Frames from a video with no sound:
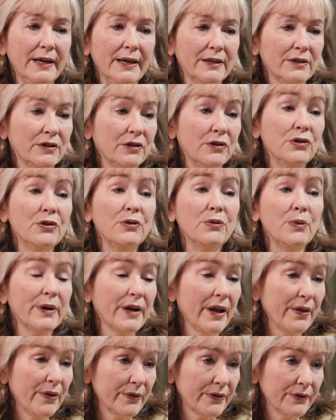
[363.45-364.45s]
to do what
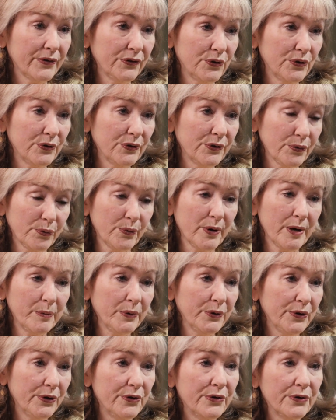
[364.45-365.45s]
other students were able to
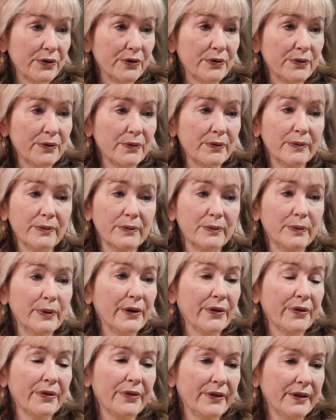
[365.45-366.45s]
do with
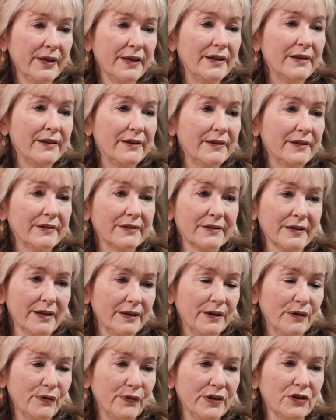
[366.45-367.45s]
ease and
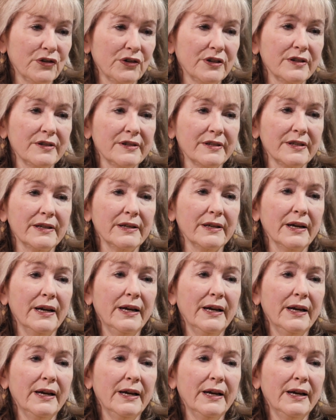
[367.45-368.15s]
efficiency.